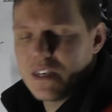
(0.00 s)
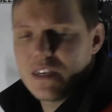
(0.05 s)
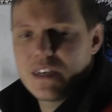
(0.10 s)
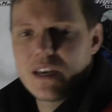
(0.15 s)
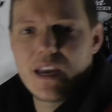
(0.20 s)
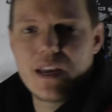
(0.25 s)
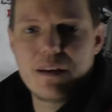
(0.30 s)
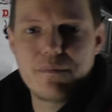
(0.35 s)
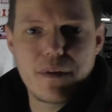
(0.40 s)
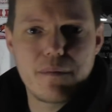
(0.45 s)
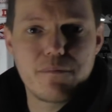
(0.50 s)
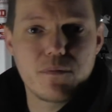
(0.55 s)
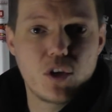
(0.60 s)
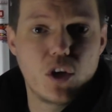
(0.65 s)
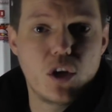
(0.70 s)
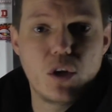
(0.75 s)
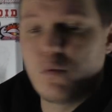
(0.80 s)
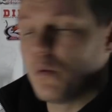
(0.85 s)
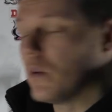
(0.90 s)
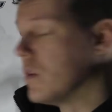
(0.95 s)
they keep them
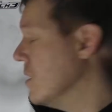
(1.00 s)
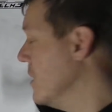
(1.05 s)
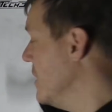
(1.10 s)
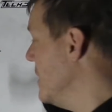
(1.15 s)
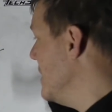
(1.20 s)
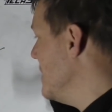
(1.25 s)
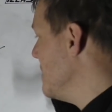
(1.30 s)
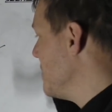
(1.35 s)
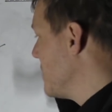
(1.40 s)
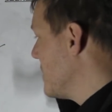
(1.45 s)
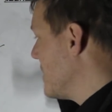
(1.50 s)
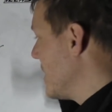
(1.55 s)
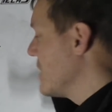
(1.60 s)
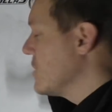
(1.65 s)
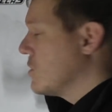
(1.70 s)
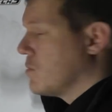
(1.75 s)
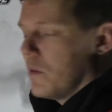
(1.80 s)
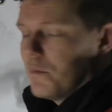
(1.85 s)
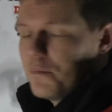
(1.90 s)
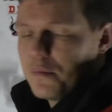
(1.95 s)
cool.
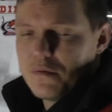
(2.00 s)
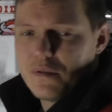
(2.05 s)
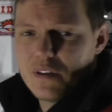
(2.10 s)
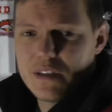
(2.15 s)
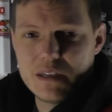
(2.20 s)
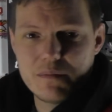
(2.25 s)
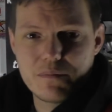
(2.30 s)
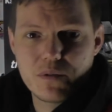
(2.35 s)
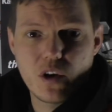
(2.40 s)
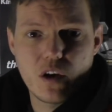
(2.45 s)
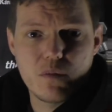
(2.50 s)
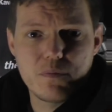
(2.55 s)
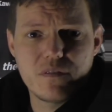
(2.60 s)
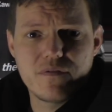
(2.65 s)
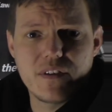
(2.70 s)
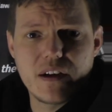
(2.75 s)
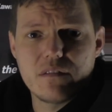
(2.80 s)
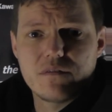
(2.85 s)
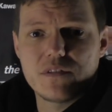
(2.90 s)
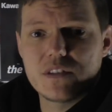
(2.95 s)
That's what beryllium copper
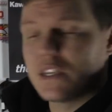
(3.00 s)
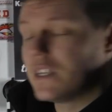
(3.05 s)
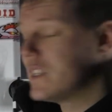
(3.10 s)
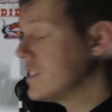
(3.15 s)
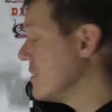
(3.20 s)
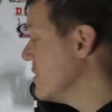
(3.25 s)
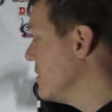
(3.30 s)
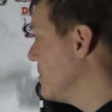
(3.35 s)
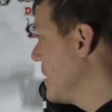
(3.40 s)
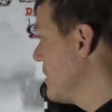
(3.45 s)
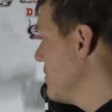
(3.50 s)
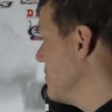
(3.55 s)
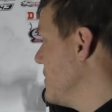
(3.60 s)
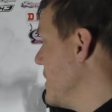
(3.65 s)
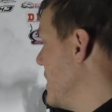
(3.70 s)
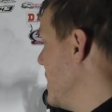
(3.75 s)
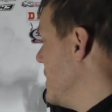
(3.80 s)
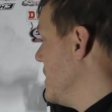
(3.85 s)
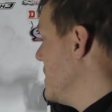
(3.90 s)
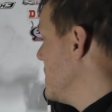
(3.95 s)
valve seats are about.
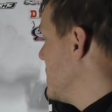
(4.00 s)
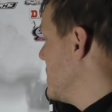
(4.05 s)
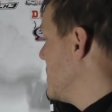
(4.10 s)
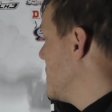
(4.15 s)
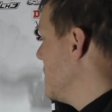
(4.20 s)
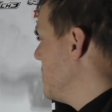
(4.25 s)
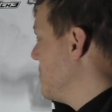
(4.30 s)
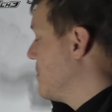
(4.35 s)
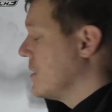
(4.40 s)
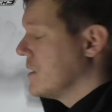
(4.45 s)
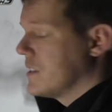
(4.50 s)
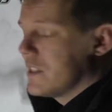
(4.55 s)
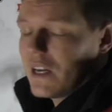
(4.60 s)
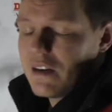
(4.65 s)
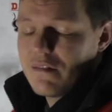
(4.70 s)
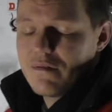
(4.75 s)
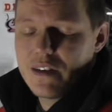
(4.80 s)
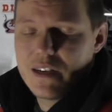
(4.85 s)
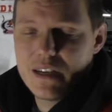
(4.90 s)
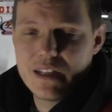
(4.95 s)
It's as simple as
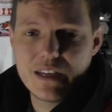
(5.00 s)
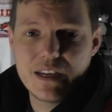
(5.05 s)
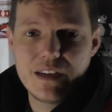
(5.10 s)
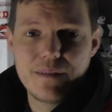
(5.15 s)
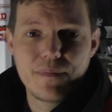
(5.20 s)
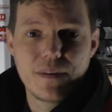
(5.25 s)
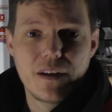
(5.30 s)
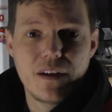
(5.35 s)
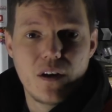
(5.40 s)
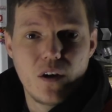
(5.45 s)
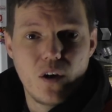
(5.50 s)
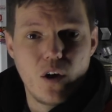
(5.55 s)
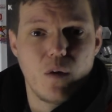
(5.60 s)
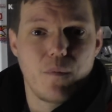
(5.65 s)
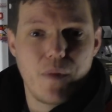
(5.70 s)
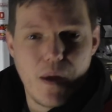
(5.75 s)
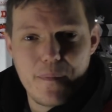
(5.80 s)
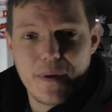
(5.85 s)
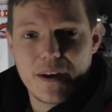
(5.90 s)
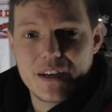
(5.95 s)
that, really.
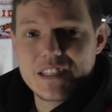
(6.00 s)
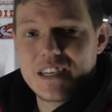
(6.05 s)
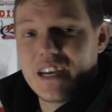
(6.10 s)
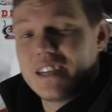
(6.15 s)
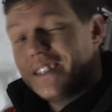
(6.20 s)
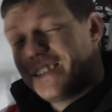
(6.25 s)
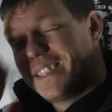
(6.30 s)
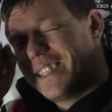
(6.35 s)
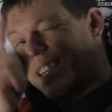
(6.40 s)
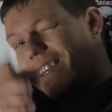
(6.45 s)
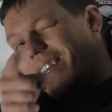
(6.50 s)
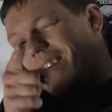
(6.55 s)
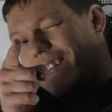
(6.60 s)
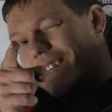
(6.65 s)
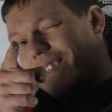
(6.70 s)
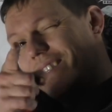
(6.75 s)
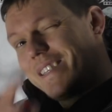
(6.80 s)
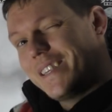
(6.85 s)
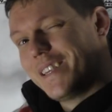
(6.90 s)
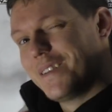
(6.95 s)
Hope that makes sense.
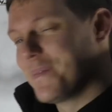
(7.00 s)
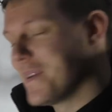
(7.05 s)
I'll see you